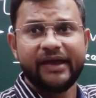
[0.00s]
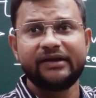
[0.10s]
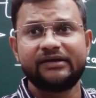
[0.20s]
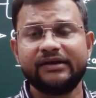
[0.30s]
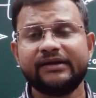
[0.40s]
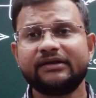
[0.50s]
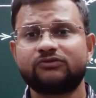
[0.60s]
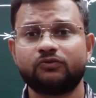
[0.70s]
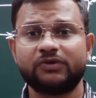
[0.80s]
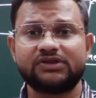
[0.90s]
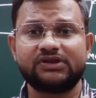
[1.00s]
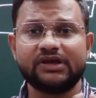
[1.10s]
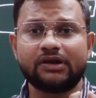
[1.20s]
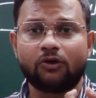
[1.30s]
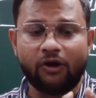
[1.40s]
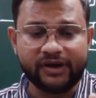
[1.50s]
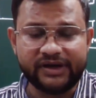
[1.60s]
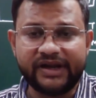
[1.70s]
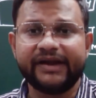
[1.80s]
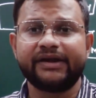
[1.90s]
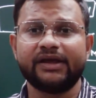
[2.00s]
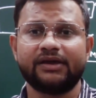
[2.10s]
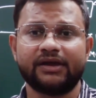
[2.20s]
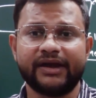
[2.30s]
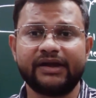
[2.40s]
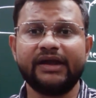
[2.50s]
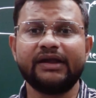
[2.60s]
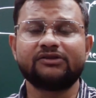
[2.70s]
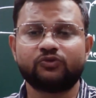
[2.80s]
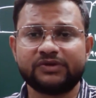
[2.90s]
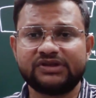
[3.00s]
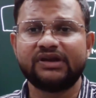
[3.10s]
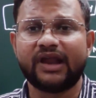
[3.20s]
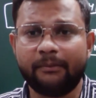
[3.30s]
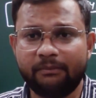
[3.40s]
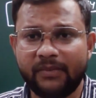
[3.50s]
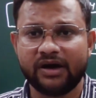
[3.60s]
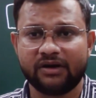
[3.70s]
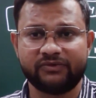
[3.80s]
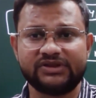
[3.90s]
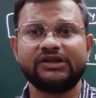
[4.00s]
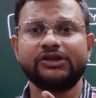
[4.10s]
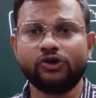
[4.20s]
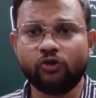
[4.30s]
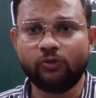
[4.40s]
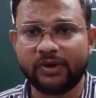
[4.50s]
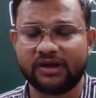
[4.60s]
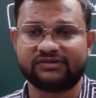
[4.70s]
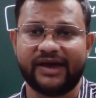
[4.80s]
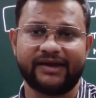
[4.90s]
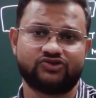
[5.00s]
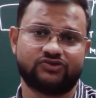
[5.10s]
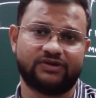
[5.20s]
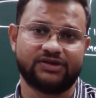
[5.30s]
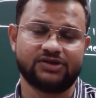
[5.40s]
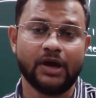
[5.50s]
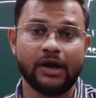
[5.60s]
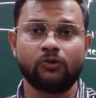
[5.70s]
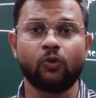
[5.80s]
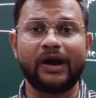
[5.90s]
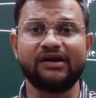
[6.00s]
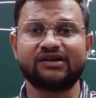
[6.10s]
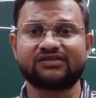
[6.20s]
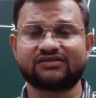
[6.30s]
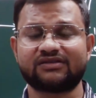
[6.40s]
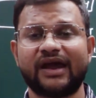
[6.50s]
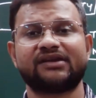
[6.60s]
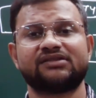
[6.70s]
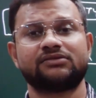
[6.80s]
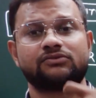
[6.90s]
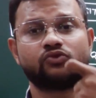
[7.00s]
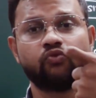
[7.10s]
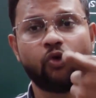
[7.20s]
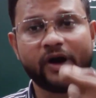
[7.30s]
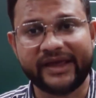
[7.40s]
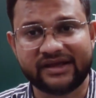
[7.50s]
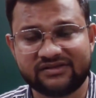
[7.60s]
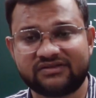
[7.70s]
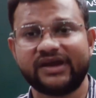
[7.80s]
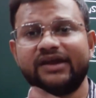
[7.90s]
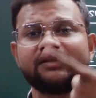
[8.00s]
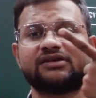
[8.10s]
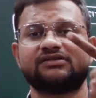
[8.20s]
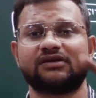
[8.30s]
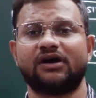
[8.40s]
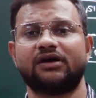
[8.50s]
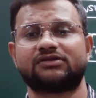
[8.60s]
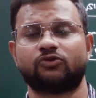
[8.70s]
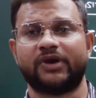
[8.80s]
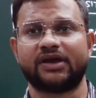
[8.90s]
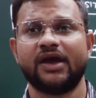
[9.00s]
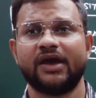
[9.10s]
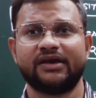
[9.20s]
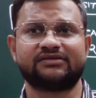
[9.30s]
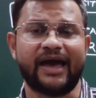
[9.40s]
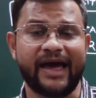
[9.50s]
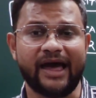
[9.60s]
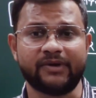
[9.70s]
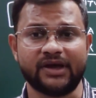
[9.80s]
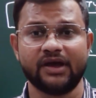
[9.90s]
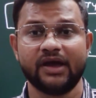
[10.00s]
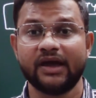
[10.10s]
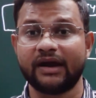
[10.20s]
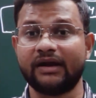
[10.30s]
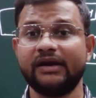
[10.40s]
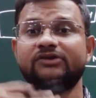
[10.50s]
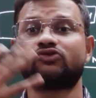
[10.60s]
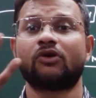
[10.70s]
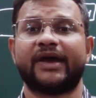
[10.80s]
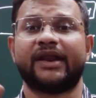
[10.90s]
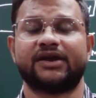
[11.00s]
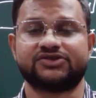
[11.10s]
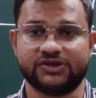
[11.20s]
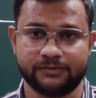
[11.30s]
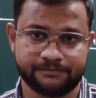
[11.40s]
it deals with the quantity, it deals with the number, with the numerals as such, to understand to what extent this earthquake is having release of energy.